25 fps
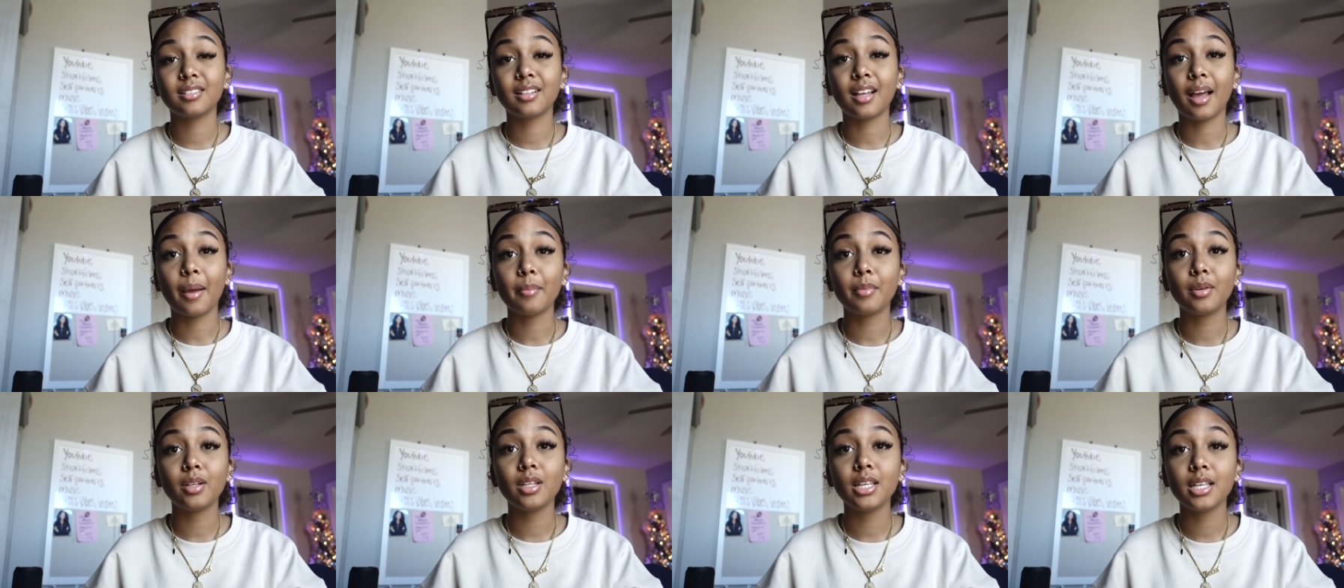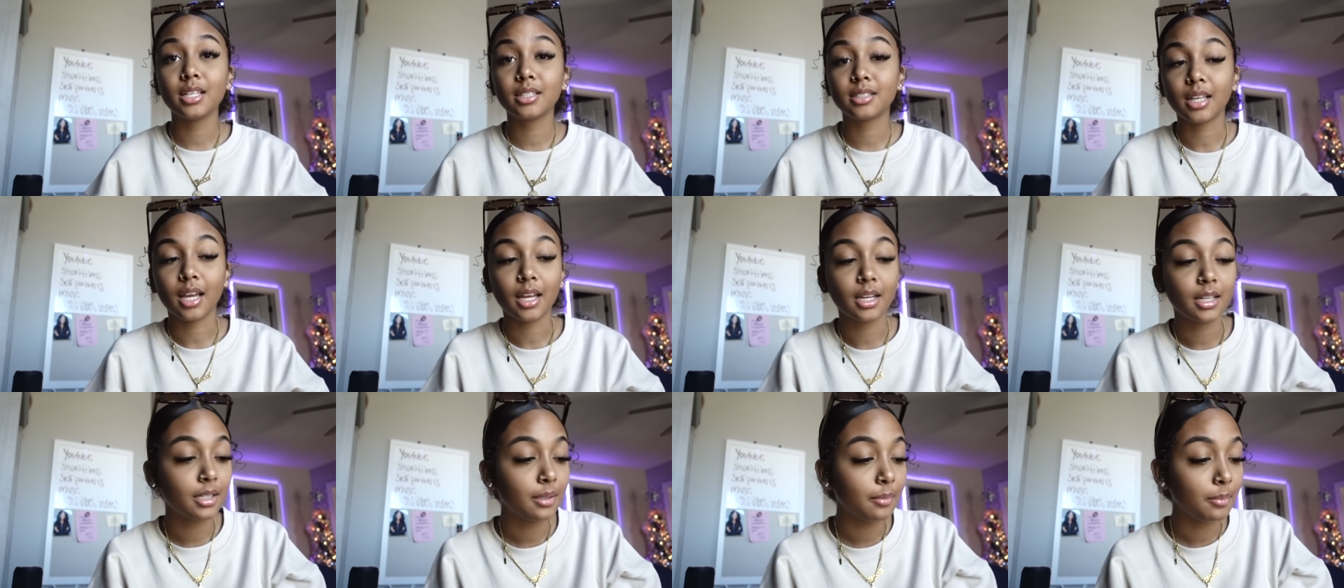I'm really
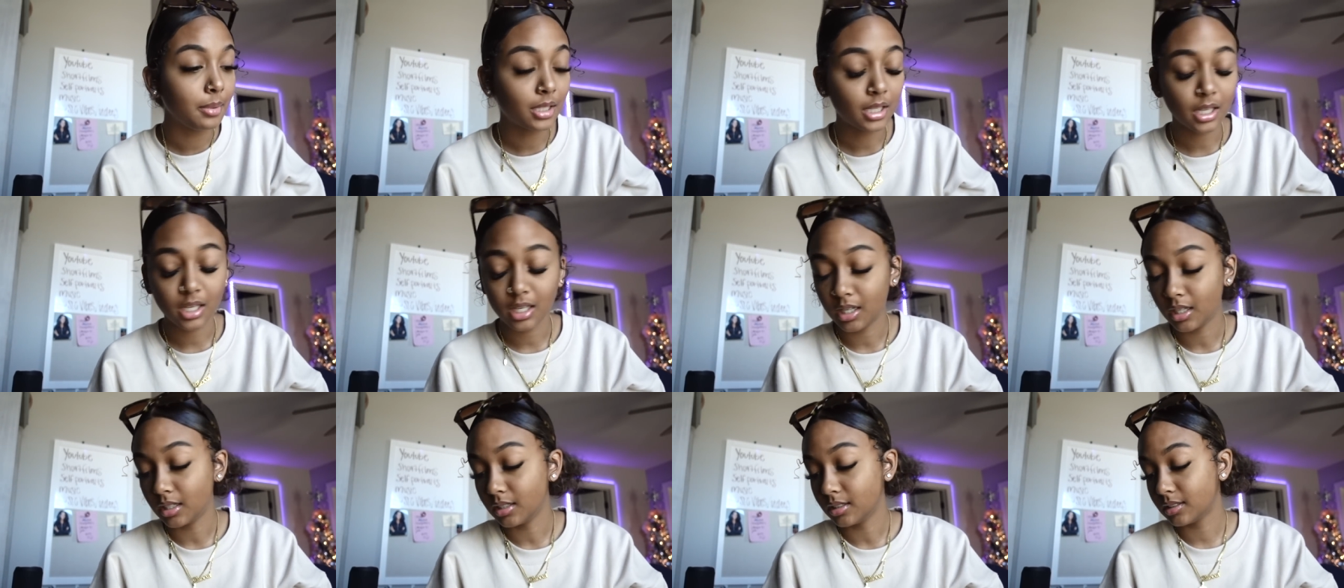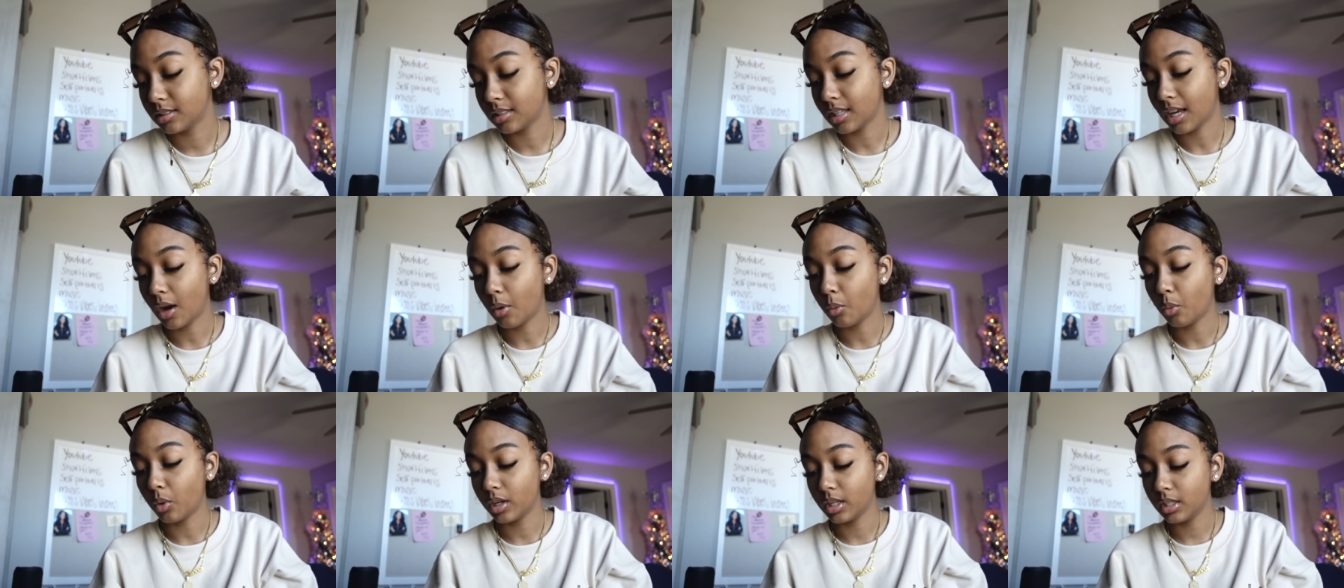excited because
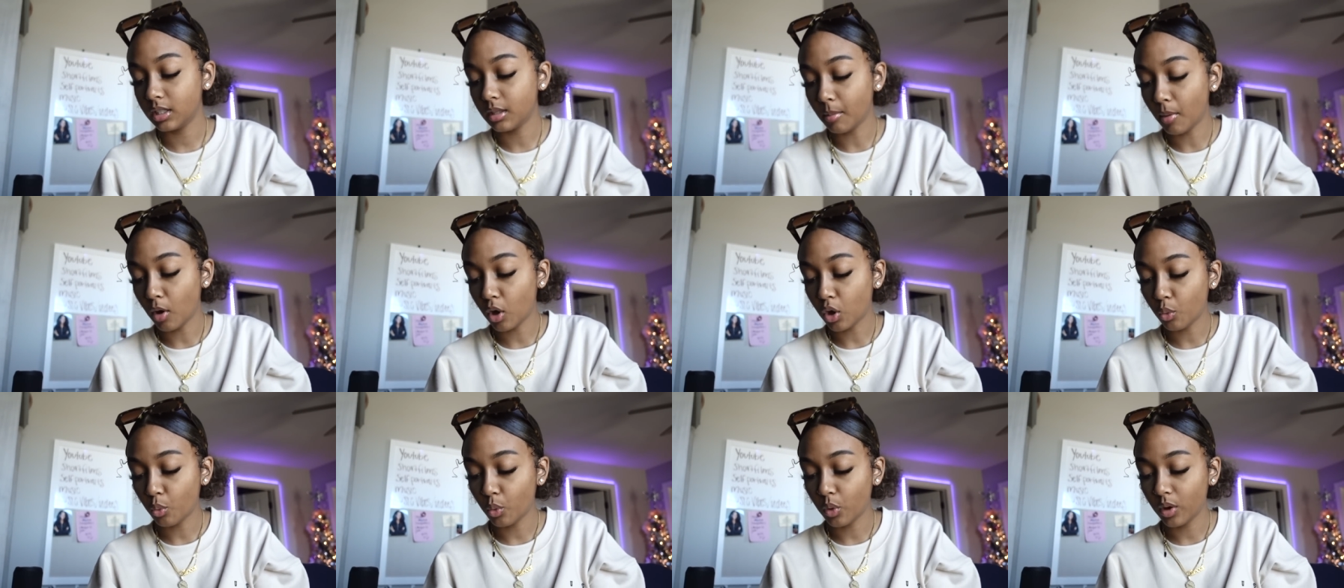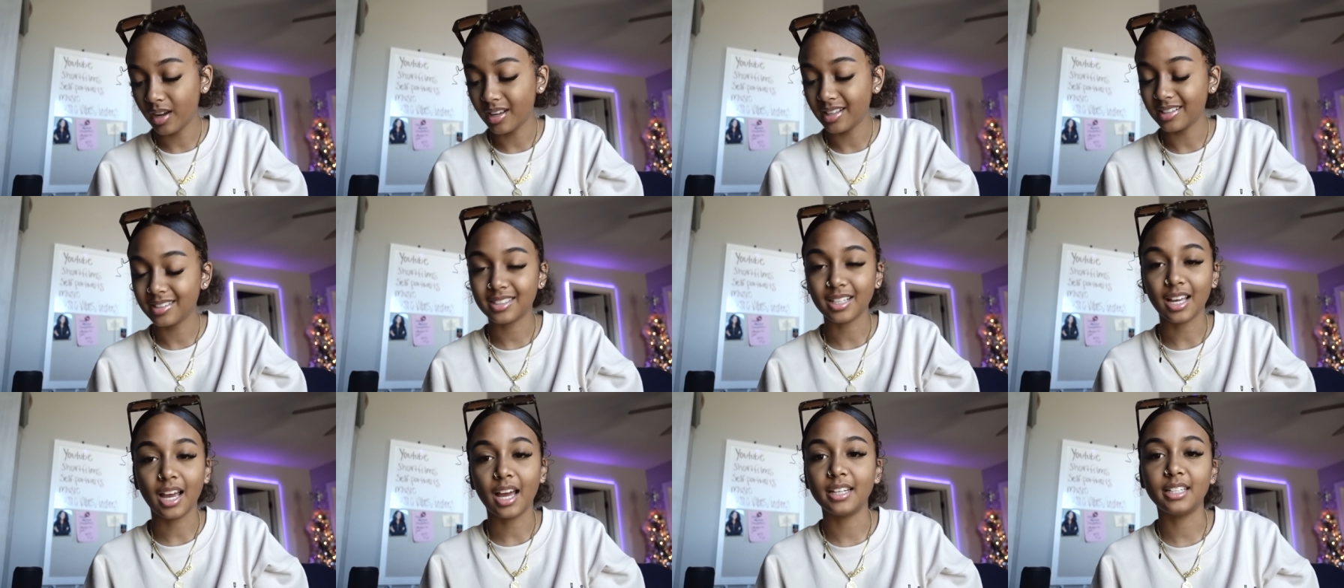I wanted the Mocha
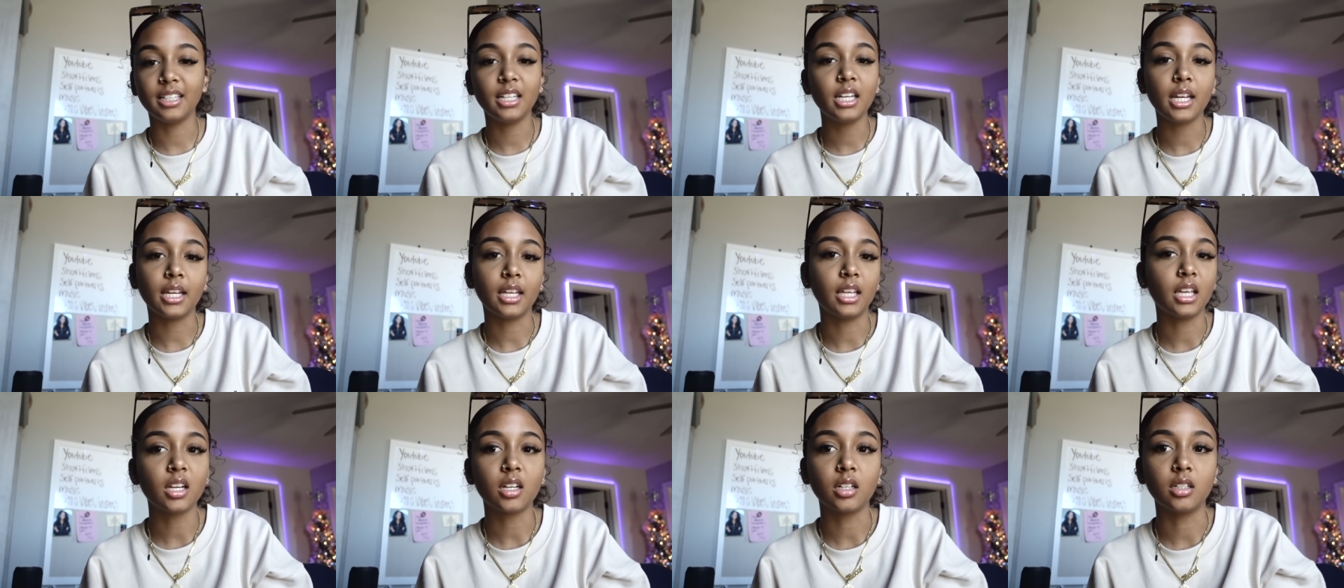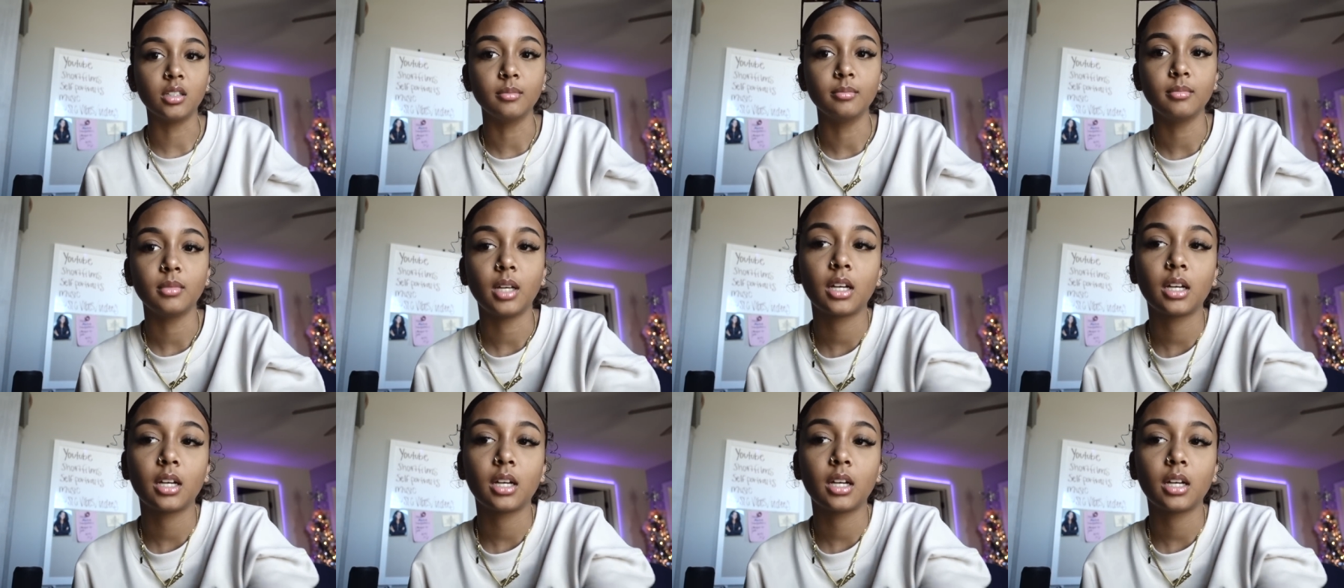ones. I didn't get them.